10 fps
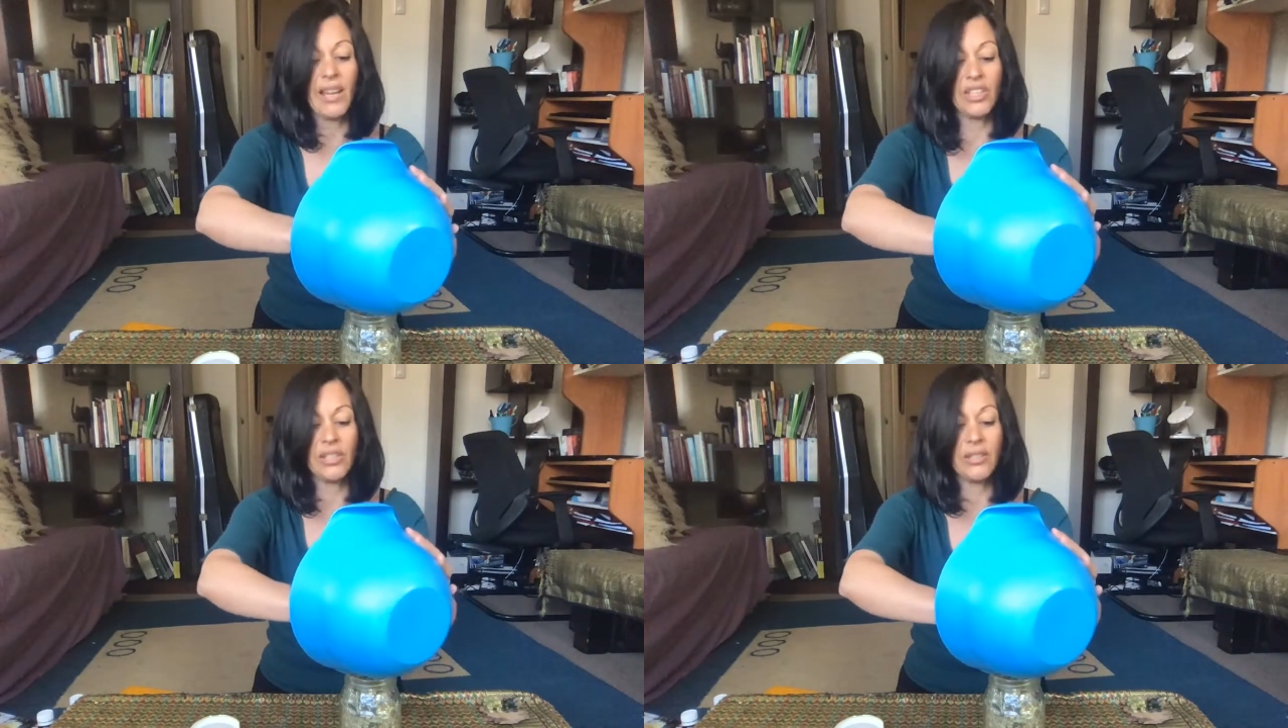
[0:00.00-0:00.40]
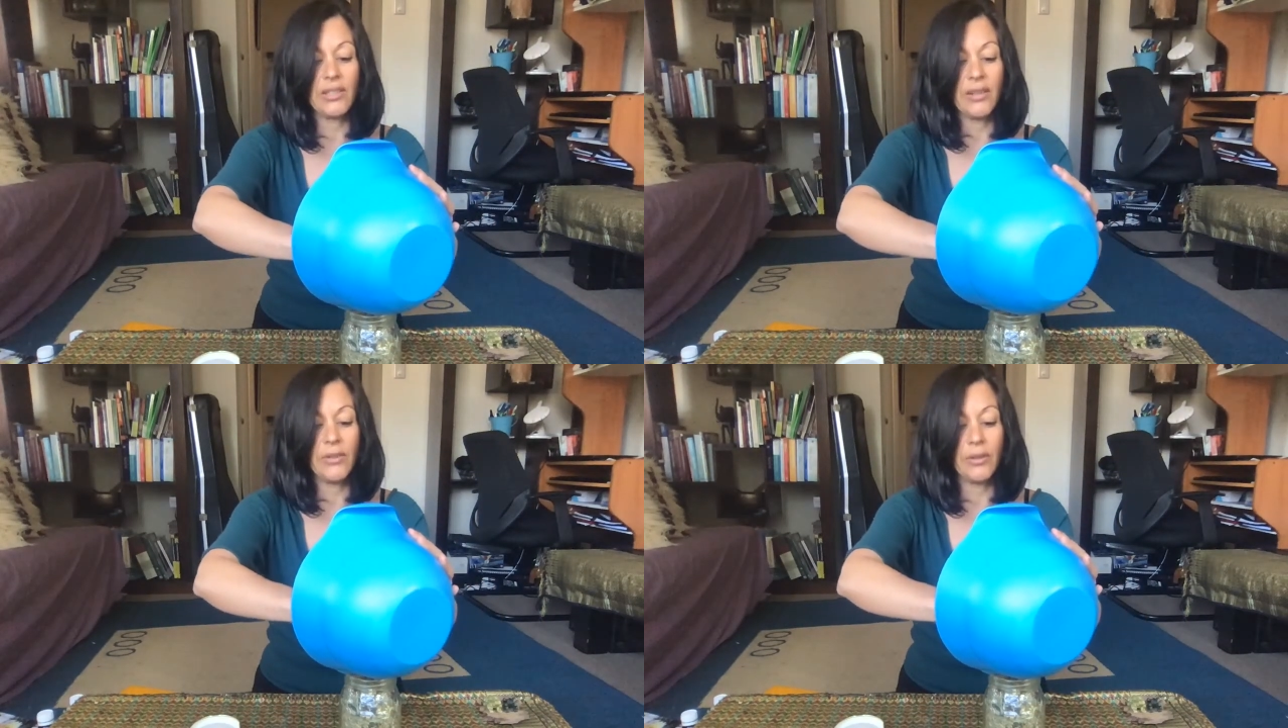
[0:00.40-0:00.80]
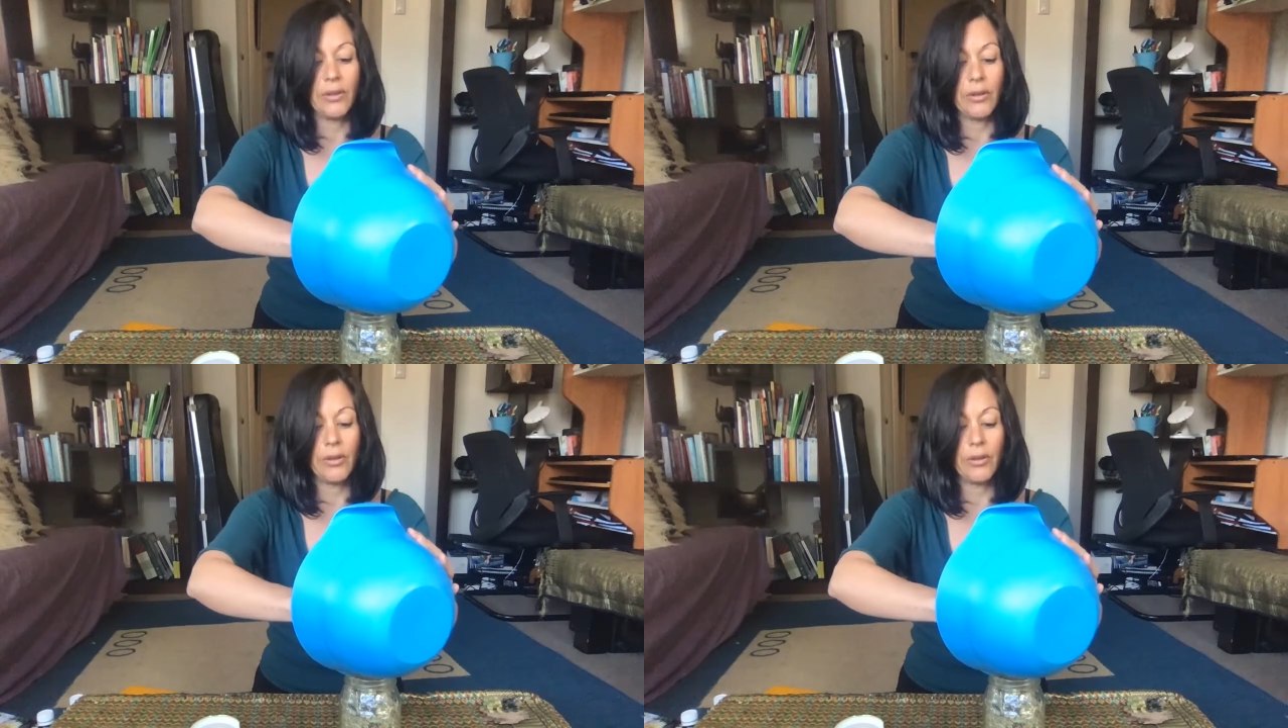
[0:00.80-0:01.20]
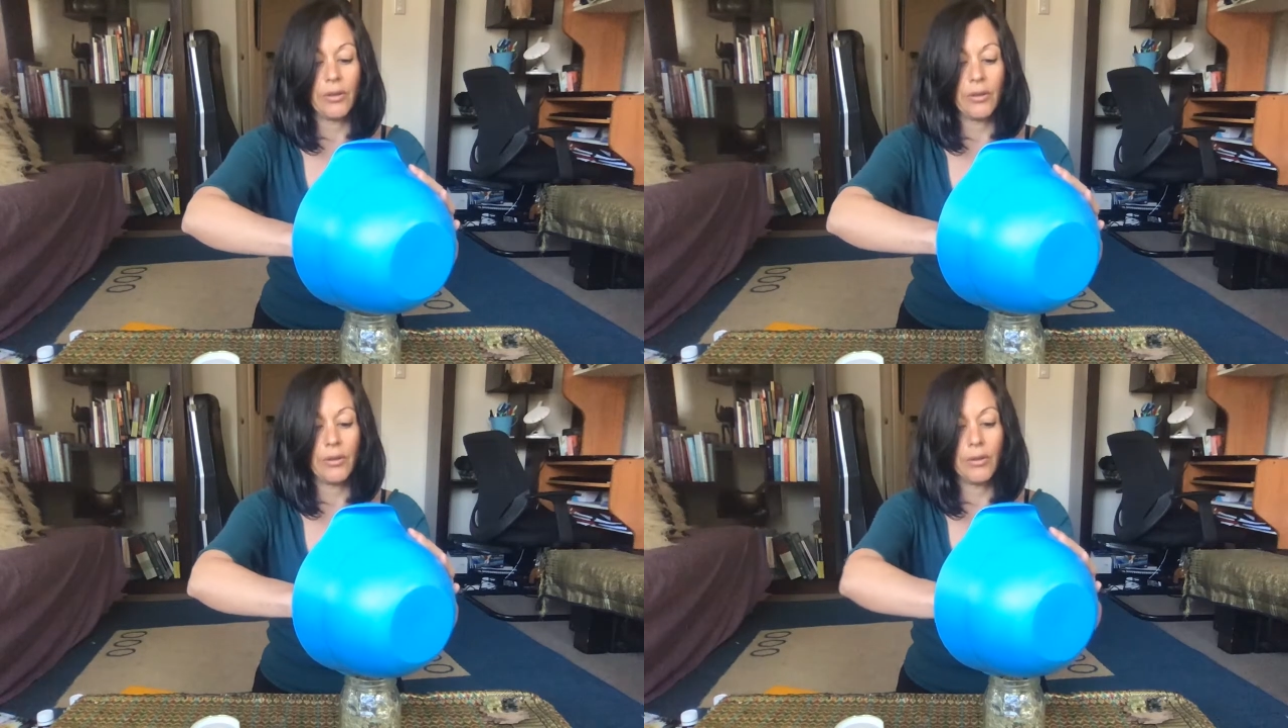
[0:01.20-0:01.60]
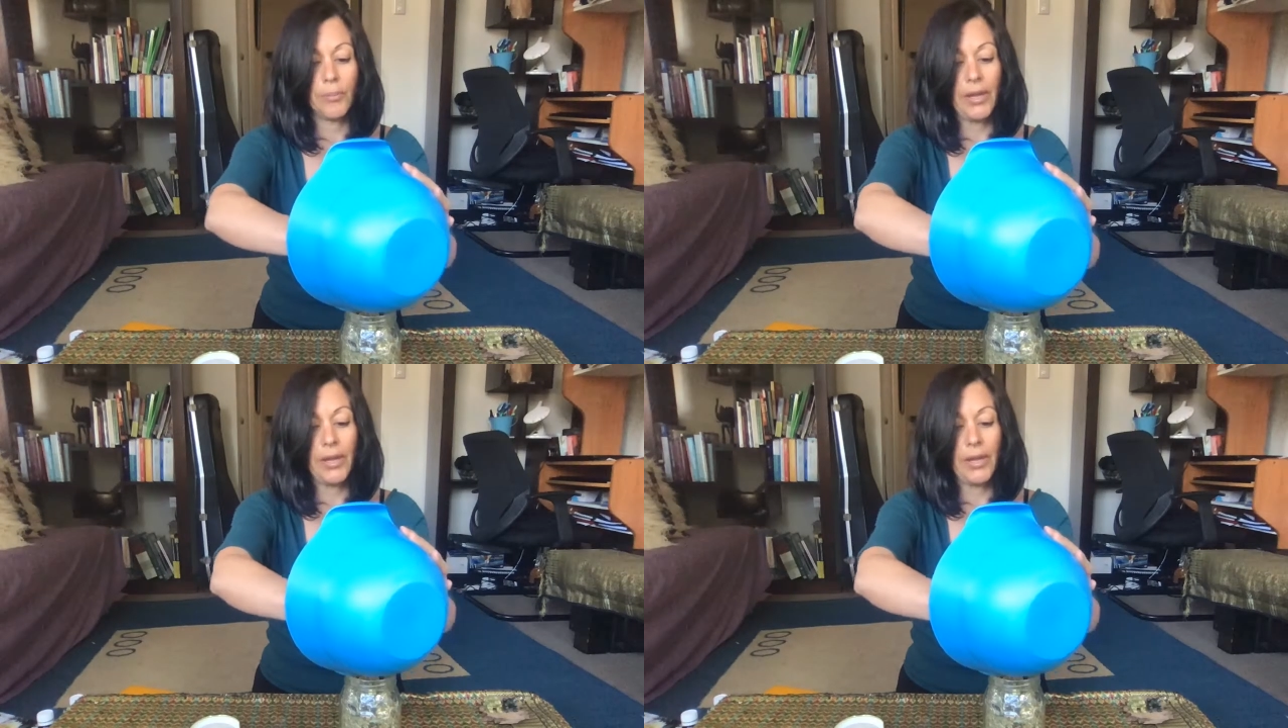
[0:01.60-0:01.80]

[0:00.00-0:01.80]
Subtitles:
actions that the